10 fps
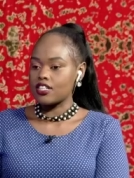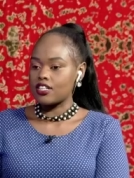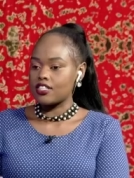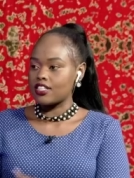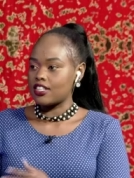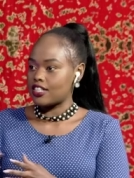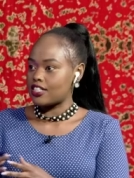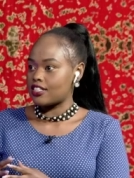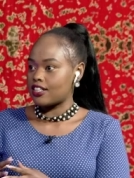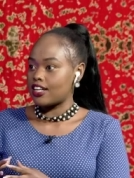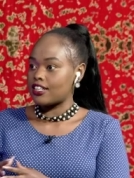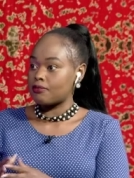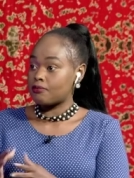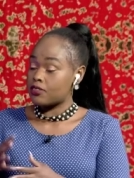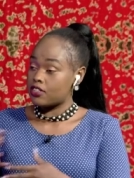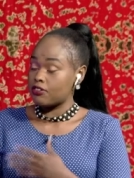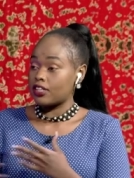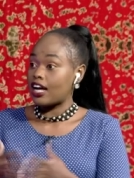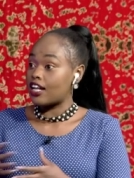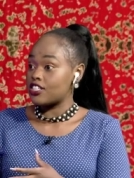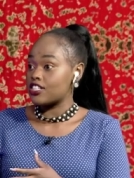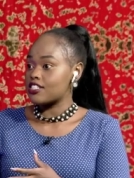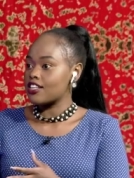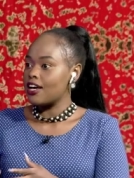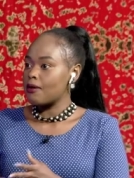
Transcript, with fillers: uh, integrate and learning different cultures.